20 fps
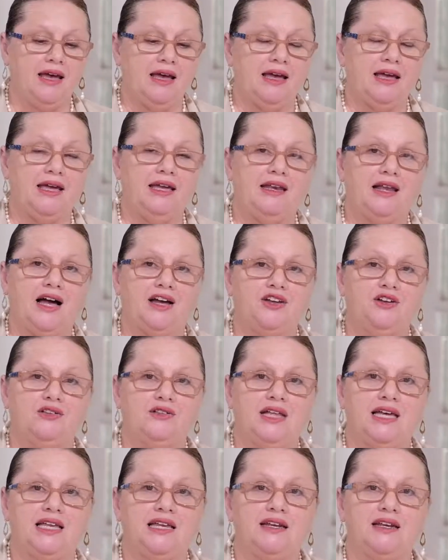
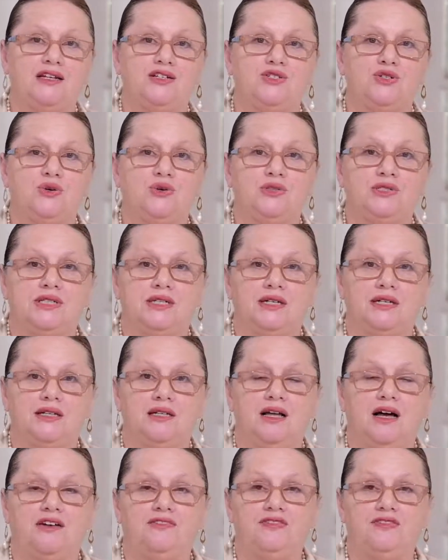inoculated a total of